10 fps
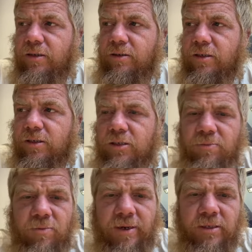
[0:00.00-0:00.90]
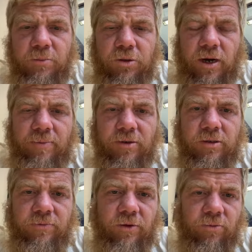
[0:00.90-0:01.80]
because some of my subscribers,
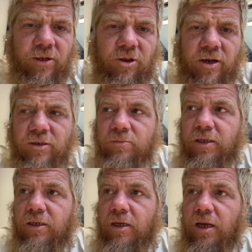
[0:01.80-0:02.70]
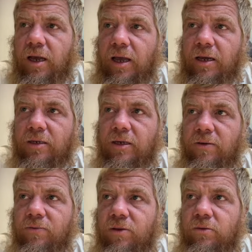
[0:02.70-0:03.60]
if you reach out to me and
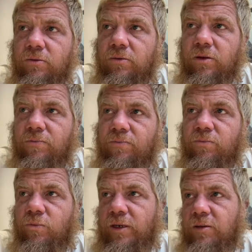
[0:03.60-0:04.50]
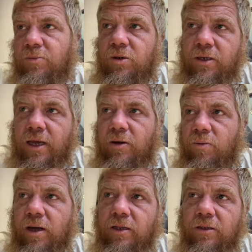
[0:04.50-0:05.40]
if you, if we communicate
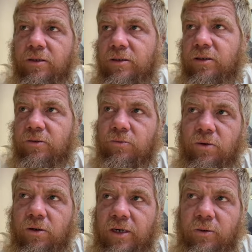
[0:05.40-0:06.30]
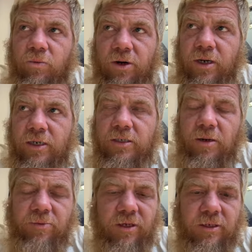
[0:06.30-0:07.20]
well, or, you know, we're going to work on
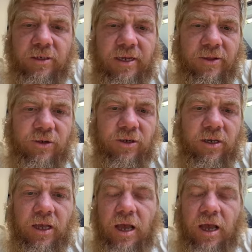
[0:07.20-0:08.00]
something together,